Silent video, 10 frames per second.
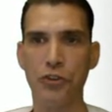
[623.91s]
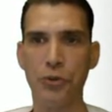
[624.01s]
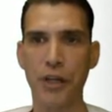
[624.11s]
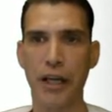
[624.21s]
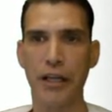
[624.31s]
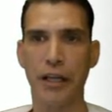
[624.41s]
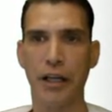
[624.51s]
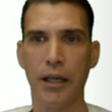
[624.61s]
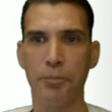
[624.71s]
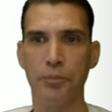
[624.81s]
you get
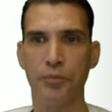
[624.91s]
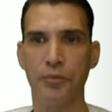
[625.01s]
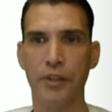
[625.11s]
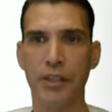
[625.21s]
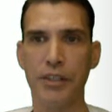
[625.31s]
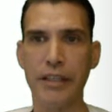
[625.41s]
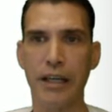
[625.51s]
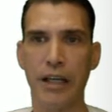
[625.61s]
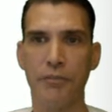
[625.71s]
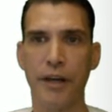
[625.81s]
um,
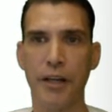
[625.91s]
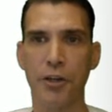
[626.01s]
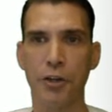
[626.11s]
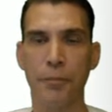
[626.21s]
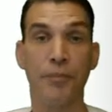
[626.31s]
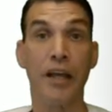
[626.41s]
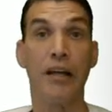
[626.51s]
Dconf Editor,